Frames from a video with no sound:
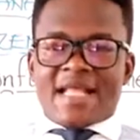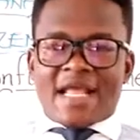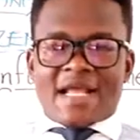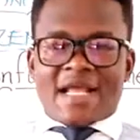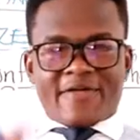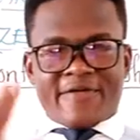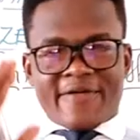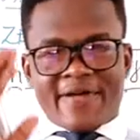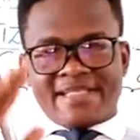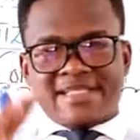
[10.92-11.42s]

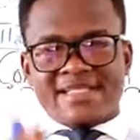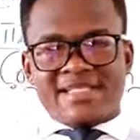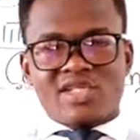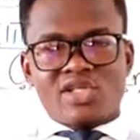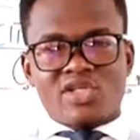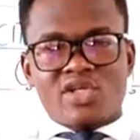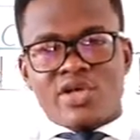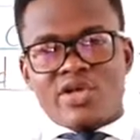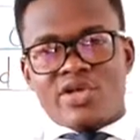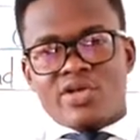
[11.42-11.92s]
Greetings
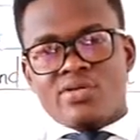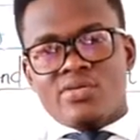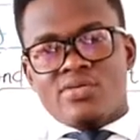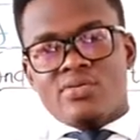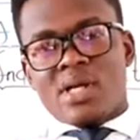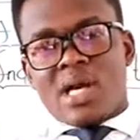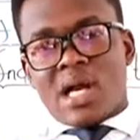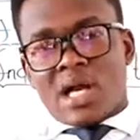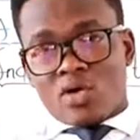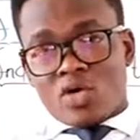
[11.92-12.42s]
to you.
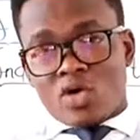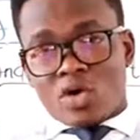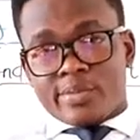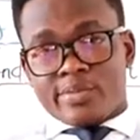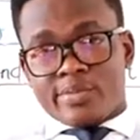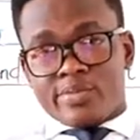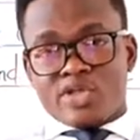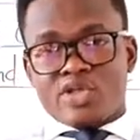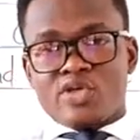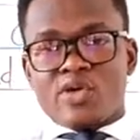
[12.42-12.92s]
I
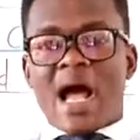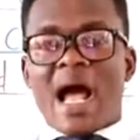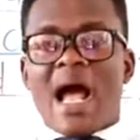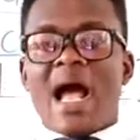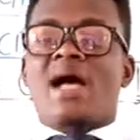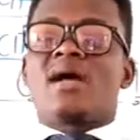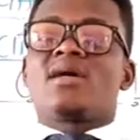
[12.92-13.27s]
hope you are